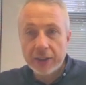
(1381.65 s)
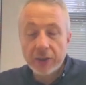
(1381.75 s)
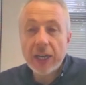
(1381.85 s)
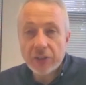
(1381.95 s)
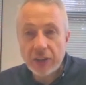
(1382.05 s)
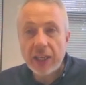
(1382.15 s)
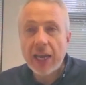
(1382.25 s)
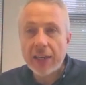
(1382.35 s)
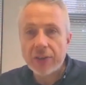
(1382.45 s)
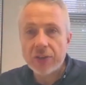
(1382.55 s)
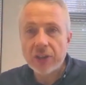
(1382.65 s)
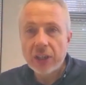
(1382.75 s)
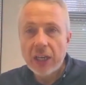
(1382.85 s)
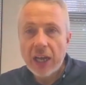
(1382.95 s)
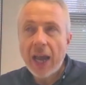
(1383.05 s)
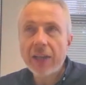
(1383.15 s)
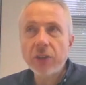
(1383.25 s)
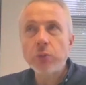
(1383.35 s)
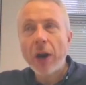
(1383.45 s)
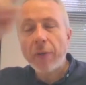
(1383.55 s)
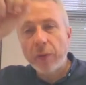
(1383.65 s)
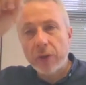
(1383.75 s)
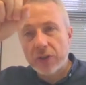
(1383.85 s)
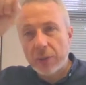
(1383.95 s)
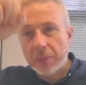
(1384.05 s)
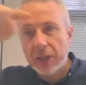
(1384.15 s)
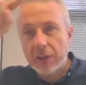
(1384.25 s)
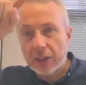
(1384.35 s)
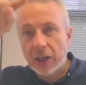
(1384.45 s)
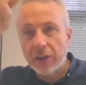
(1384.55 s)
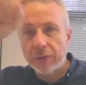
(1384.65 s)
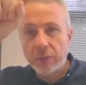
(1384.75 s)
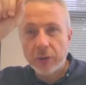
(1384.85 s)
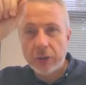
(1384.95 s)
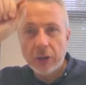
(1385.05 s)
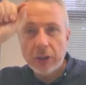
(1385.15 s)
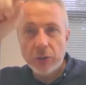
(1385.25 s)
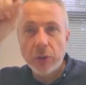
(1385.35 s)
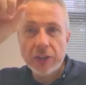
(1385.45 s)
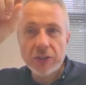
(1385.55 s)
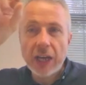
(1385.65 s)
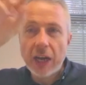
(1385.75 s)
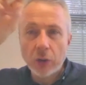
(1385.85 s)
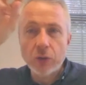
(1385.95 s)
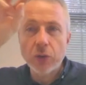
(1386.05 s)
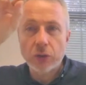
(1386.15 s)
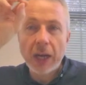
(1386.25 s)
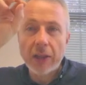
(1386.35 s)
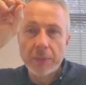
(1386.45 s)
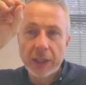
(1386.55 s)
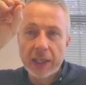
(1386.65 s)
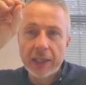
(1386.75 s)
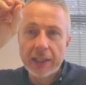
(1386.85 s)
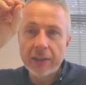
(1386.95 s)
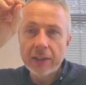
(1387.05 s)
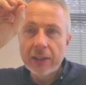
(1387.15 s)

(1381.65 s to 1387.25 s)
you get to the end and you reference something that kind of you hinted at or talked about in the beginning.